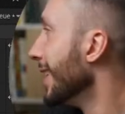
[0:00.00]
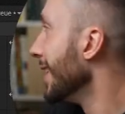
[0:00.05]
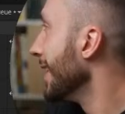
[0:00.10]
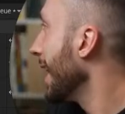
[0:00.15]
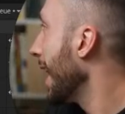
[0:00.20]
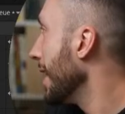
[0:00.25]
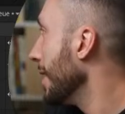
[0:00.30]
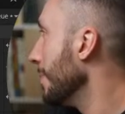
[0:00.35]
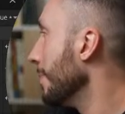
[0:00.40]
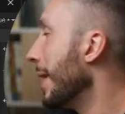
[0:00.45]

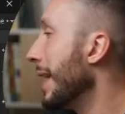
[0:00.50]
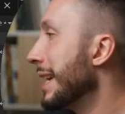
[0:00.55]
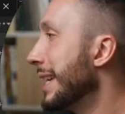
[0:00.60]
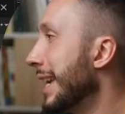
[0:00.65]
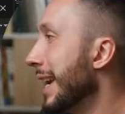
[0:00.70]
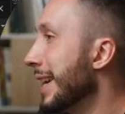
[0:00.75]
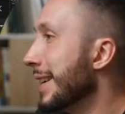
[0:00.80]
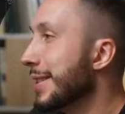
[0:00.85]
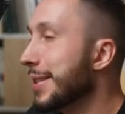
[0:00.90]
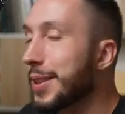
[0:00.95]
and in my
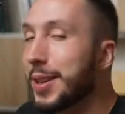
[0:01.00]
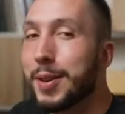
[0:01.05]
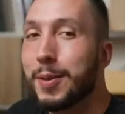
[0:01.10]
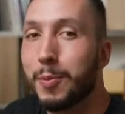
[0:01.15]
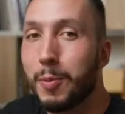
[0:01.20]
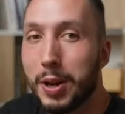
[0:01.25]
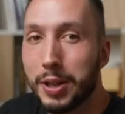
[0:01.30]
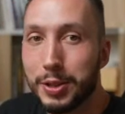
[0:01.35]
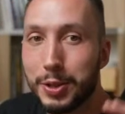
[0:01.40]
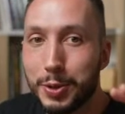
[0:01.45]
case
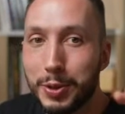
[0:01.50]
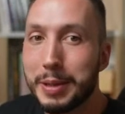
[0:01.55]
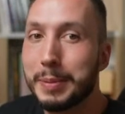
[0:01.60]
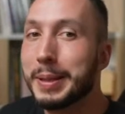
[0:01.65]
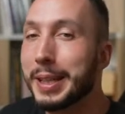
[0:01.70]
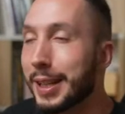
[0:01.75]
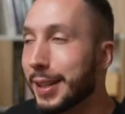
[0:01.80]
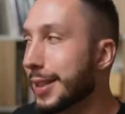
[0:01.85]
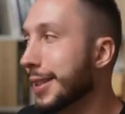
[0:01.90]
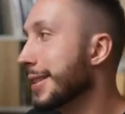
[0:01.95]
while
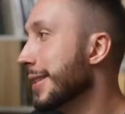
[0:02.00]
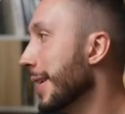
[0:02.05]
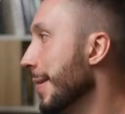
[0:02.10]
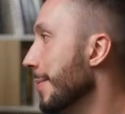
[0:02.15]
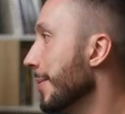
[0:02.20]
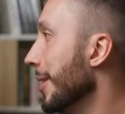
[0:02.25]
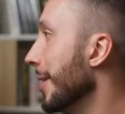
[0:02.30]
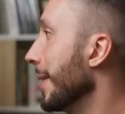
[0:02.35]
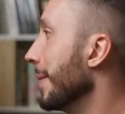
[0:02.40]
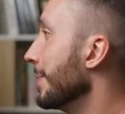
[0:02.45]
streaming at the
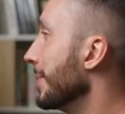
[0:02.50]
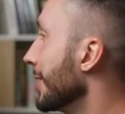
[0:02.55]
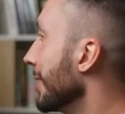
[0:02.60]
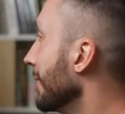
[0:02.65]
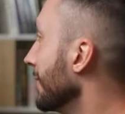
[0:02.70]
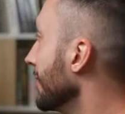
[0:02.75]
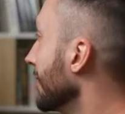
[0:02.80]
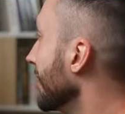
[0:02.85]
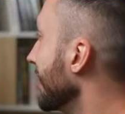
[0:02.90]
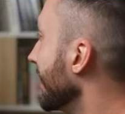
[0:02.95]
same time.
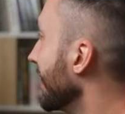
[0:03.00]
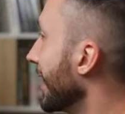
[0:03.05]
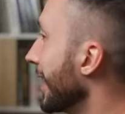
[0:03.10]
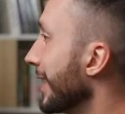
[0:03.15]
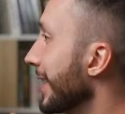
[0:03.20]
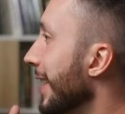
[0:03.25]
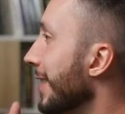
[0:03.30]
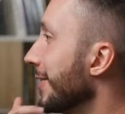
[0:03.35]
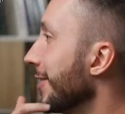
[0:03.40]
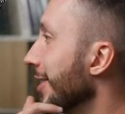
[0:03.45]
So we'll see
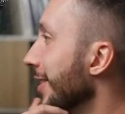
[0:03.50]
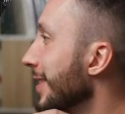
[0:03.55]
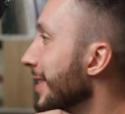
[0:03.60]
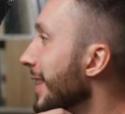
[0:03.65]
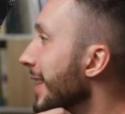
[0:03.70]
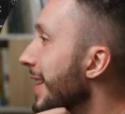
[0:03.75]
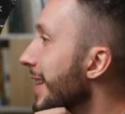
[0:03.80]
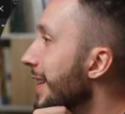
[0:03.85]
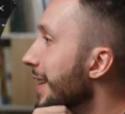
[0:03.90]
how that works.